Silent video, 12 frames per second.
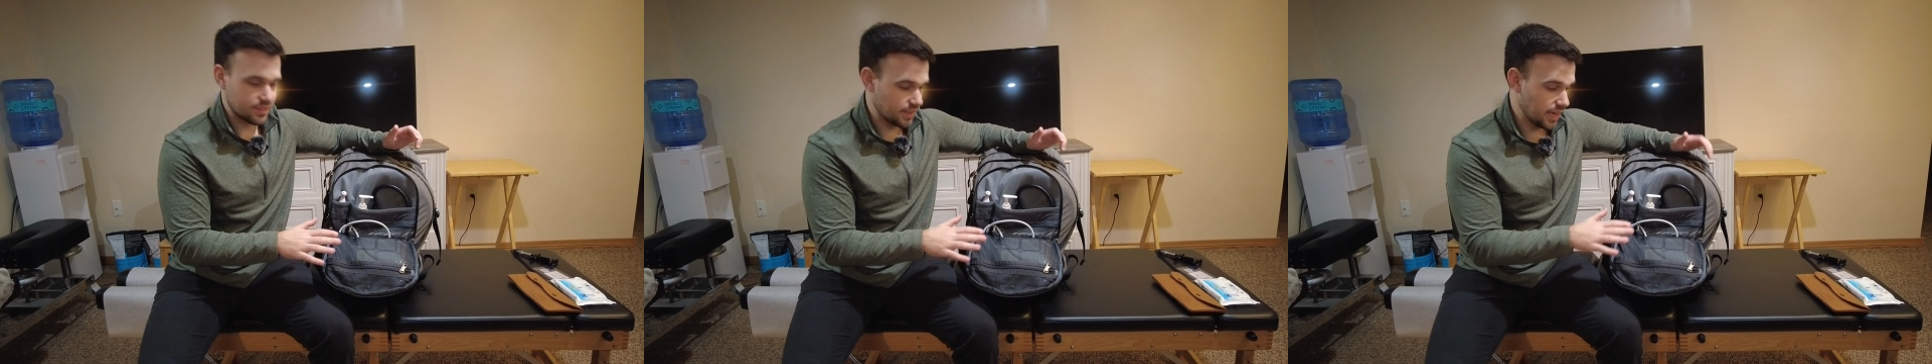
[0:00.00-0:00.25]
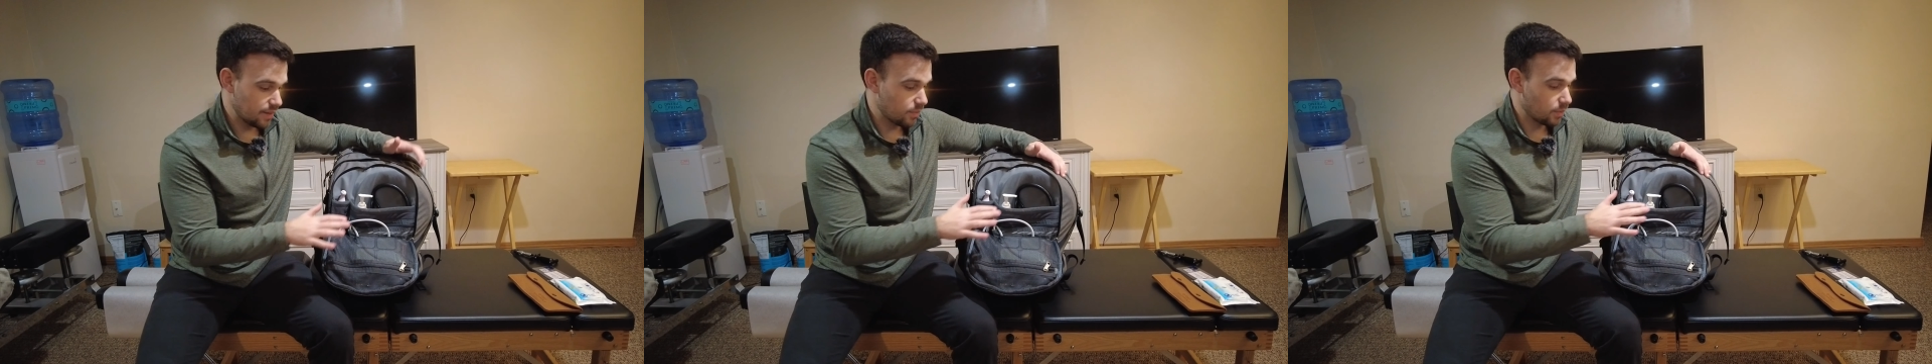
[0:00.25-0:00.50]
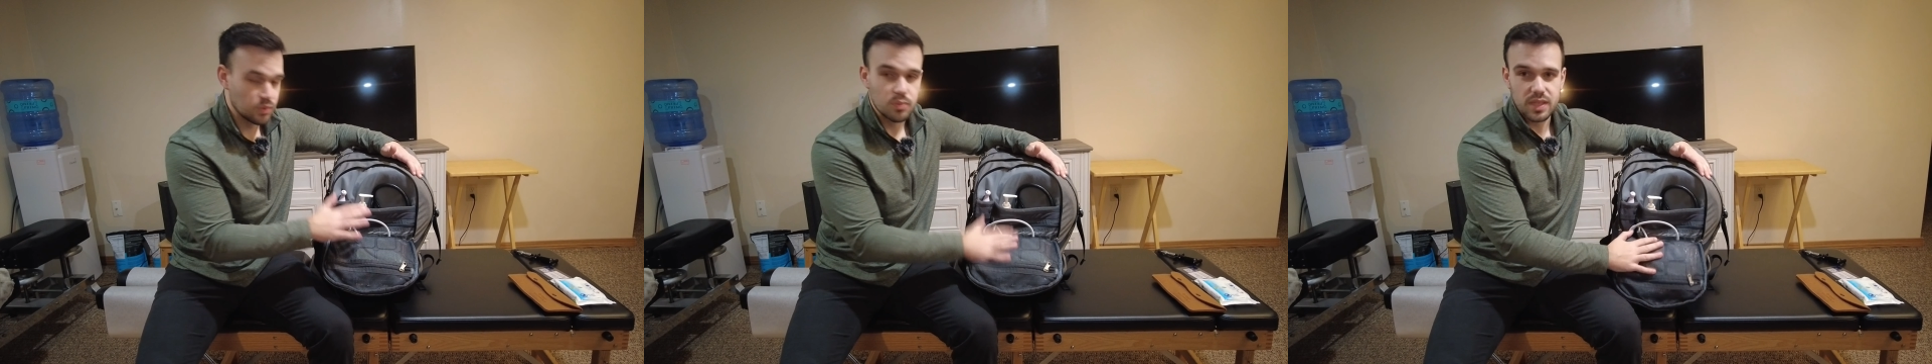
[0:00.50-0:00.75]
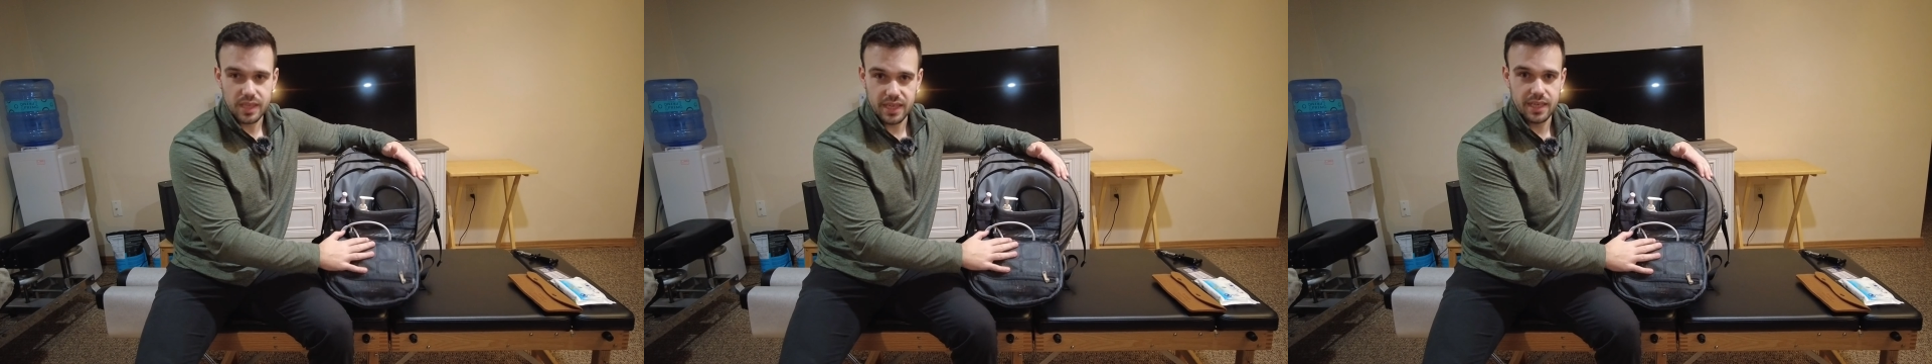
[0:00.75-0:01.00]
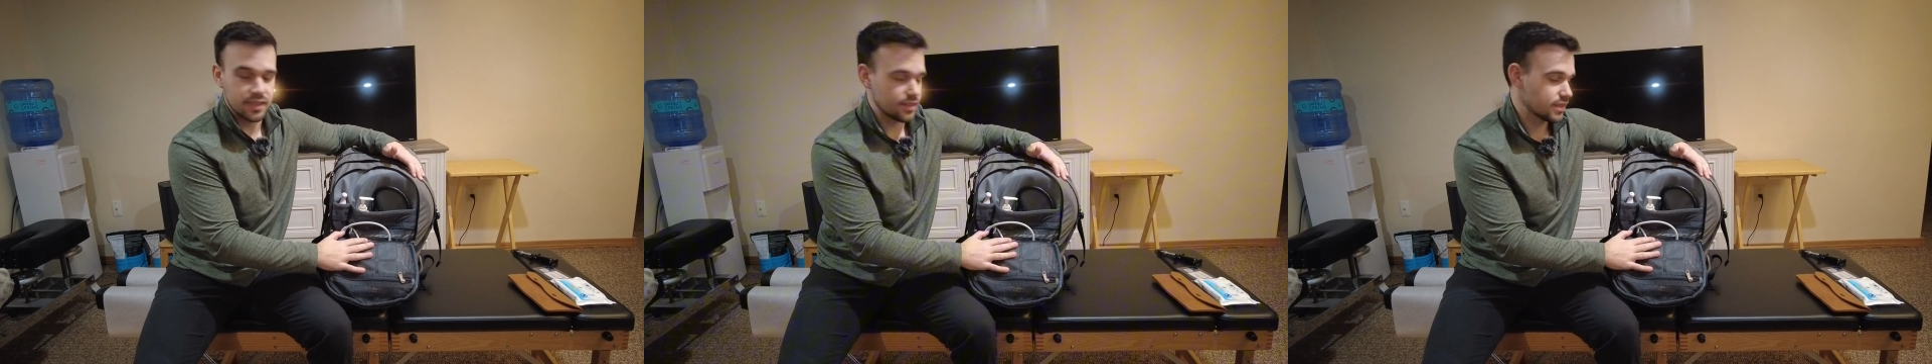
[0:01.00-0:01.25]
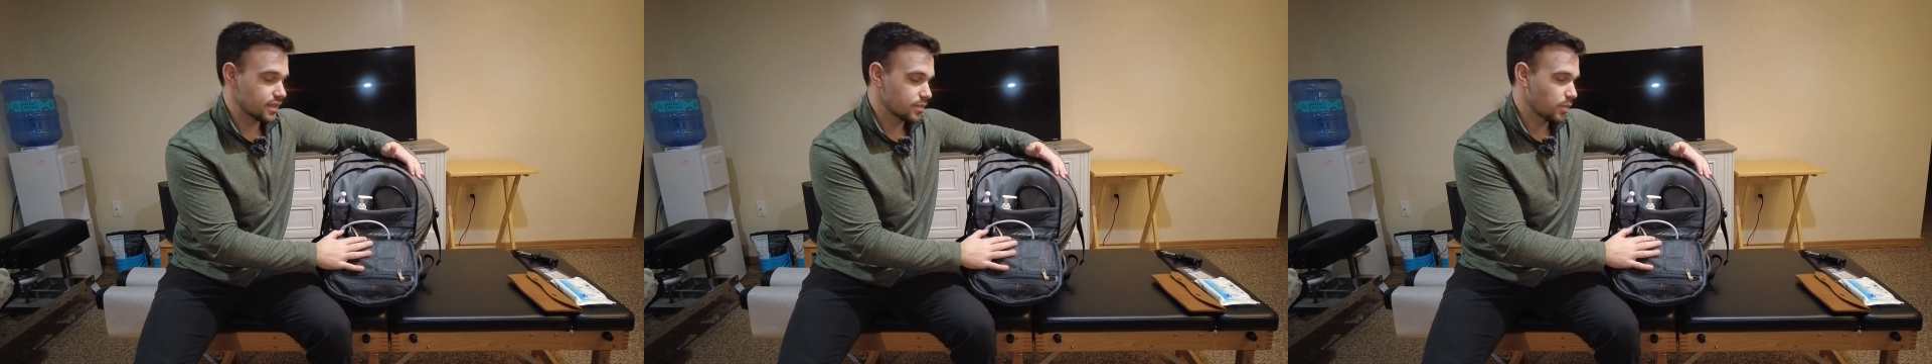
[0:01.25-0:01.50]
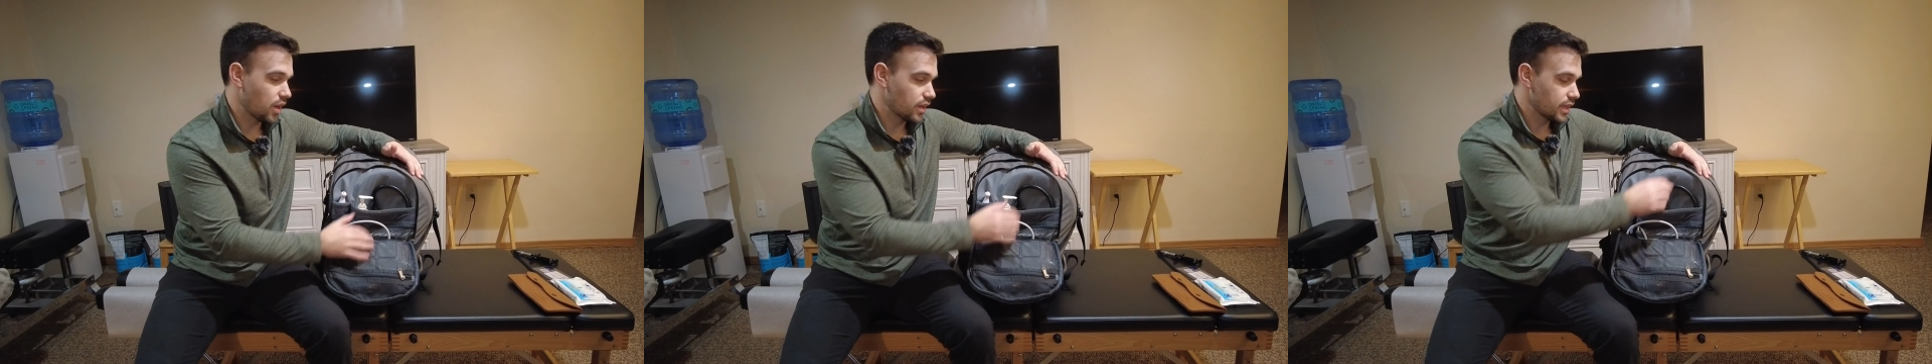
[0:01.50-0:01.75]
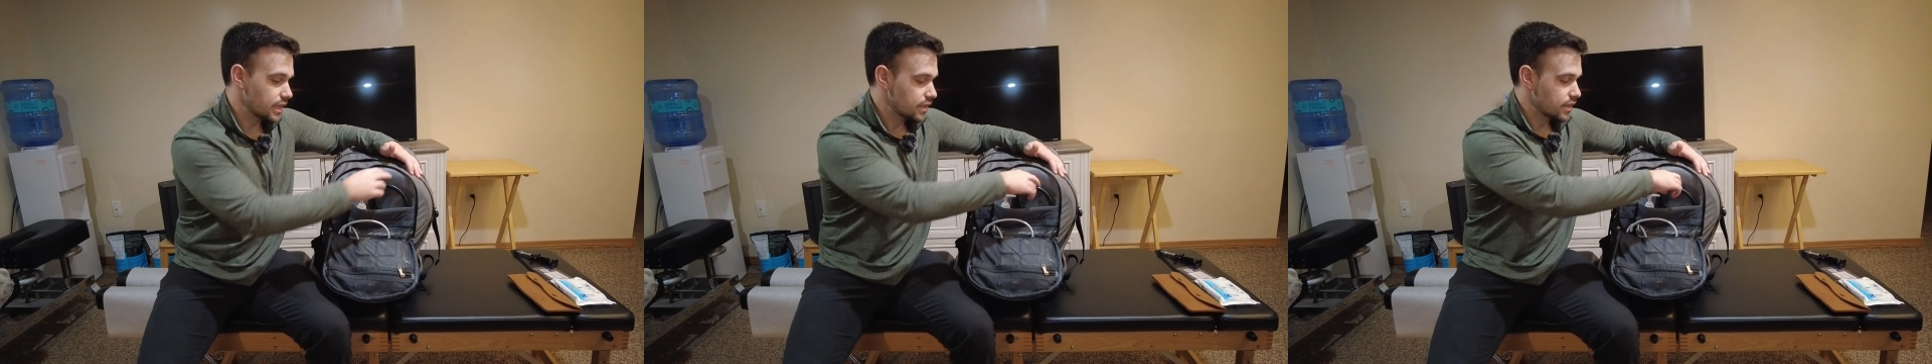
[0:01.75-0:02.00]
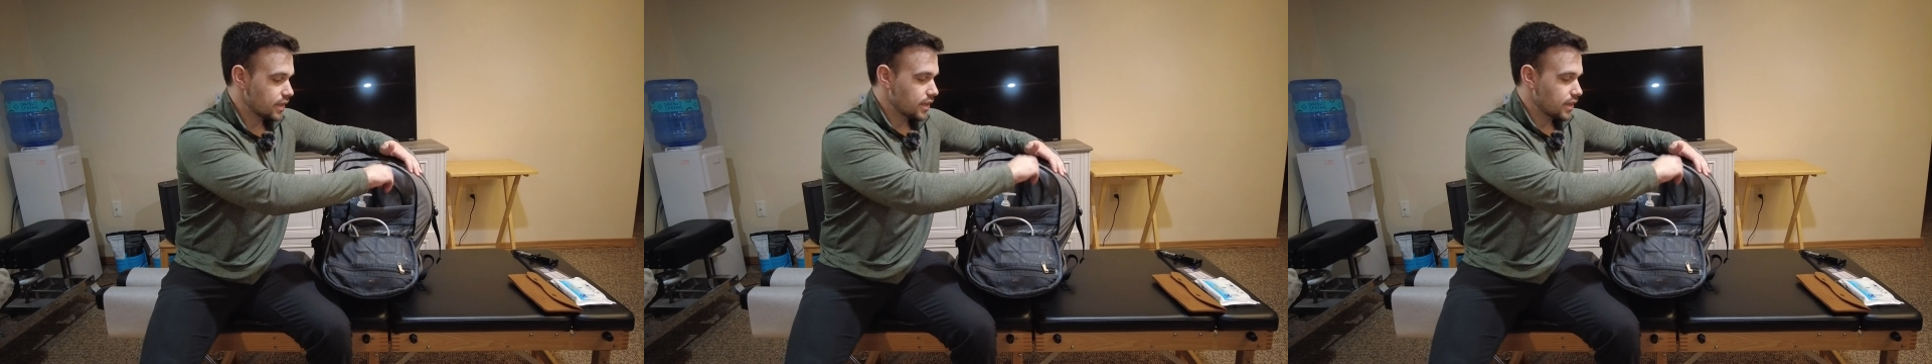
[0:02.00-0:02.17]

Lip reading: exam, I'm gonna be digging into this pocket.